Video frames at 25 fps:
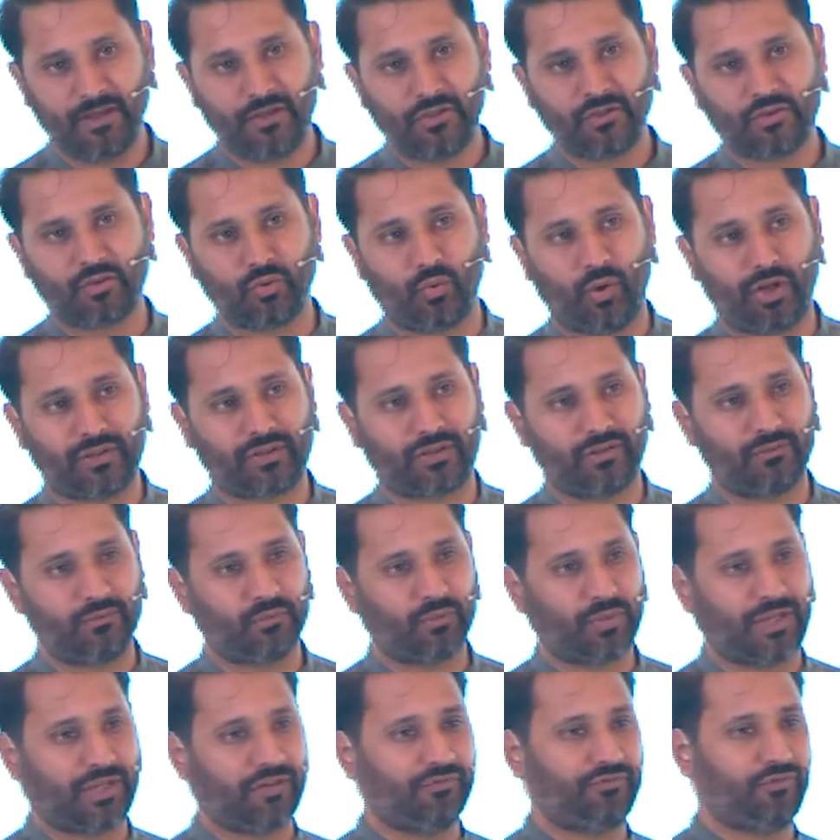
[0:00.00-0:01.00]
to what
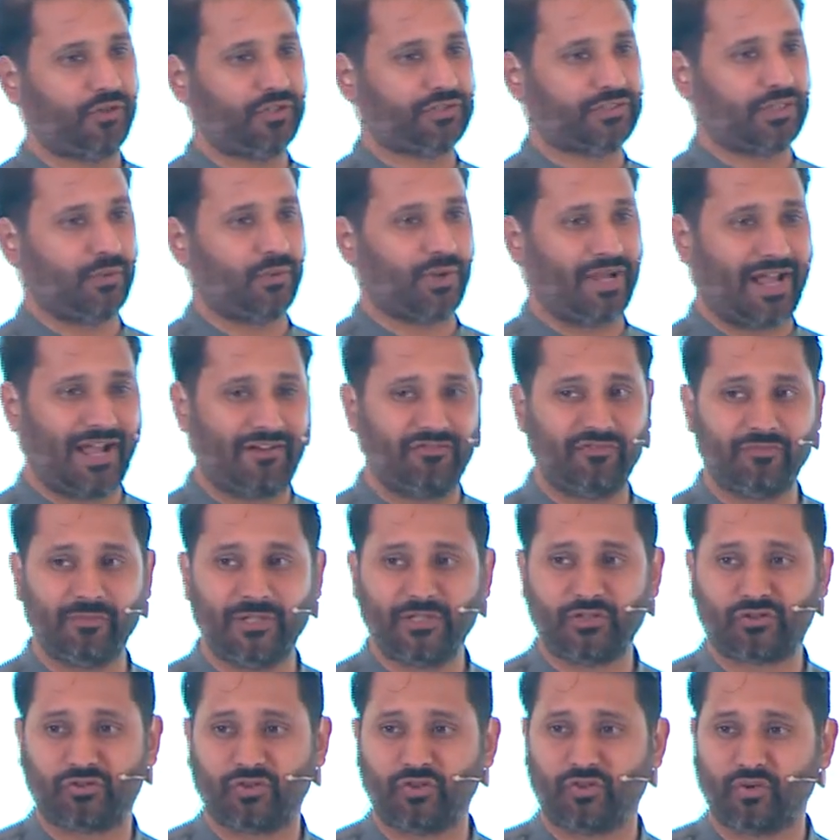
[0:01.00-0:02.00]
we can force our
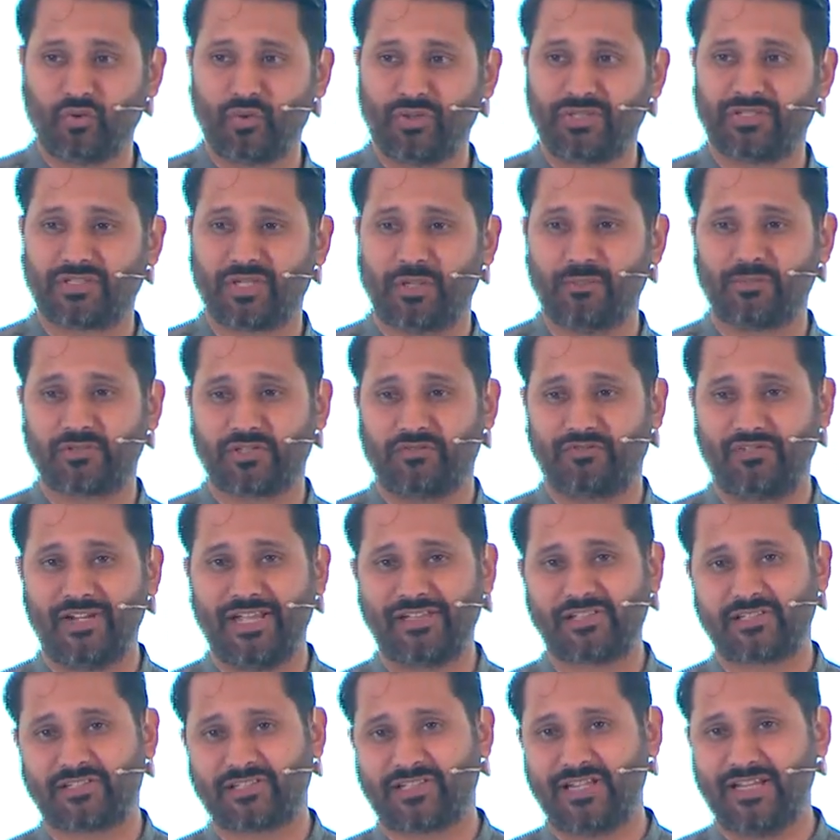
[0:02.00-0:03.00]
governments to do in terms of
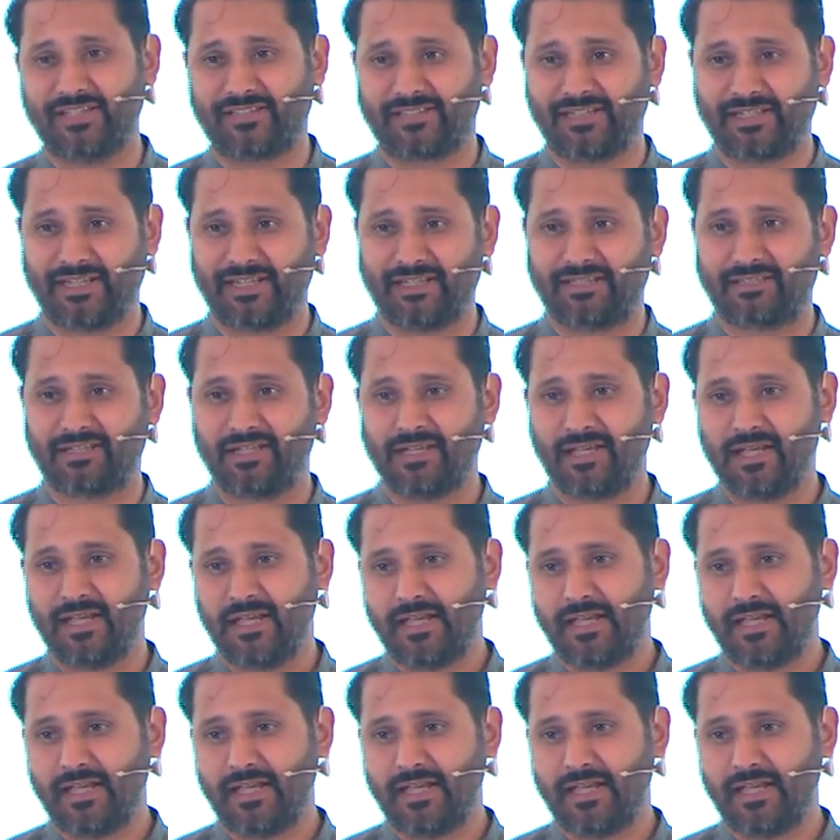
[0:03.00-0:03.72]
legislating it,